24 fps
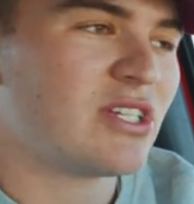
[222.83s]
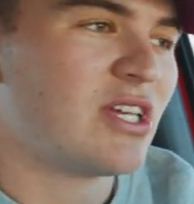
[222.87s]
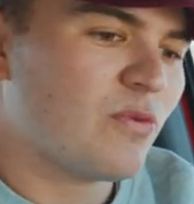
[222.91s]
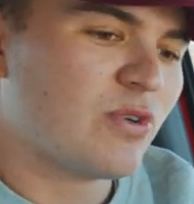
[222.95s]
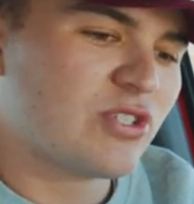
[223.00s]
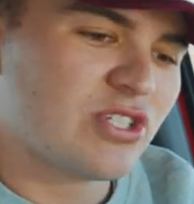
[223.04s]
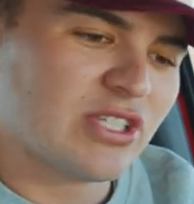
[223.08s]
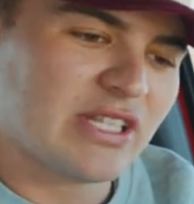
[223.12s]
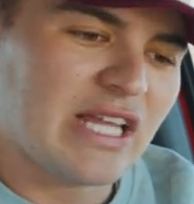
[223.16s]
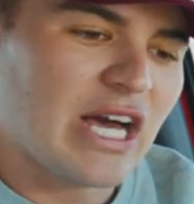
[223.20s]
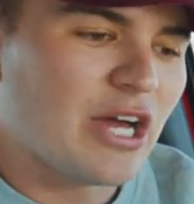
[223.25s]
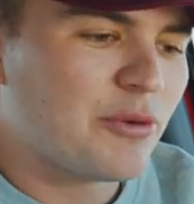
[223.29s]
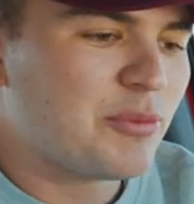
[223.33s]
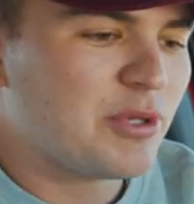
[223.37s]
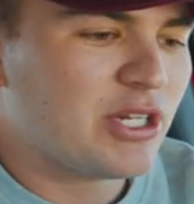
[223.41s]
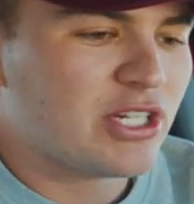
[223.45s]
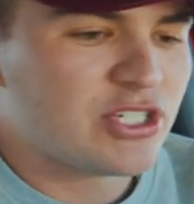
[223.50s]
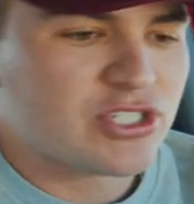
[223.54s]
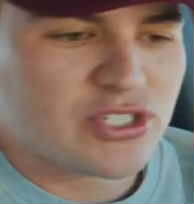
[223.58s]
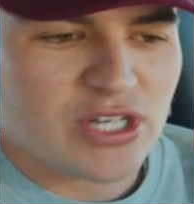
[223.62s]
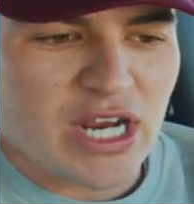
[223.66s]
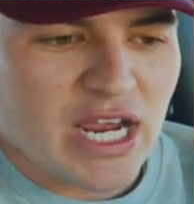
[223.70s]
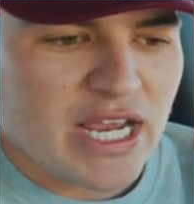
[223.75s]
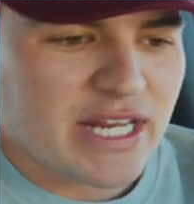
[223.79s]
which allowed me to
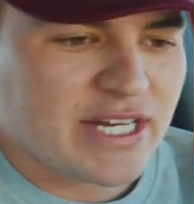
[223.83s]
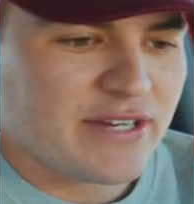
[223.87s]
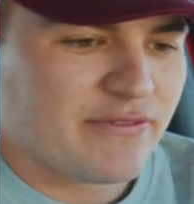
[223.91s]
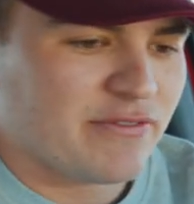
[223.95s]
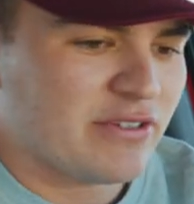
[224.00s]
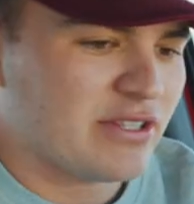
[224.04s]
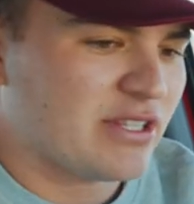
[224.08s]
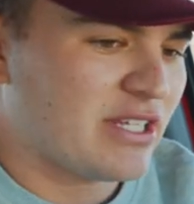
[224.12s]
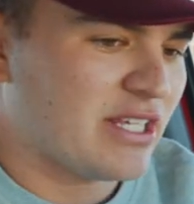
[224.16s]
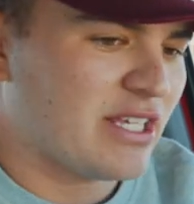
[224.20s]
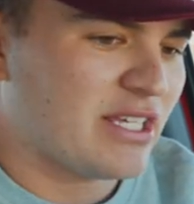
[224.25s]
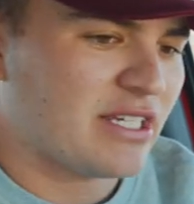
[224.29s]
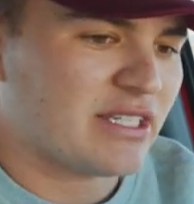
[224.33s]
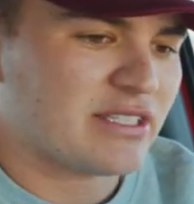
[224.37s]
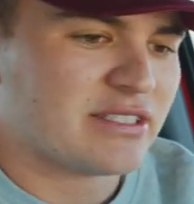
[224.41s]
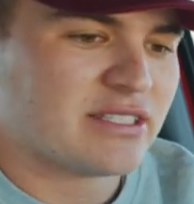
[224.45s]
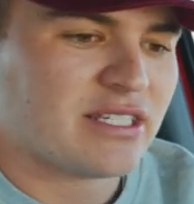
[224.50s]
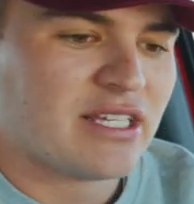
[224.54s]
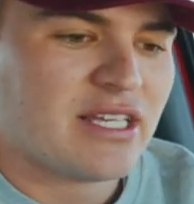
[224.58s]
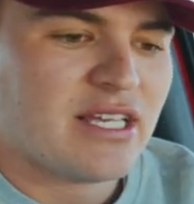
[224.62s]
try different things.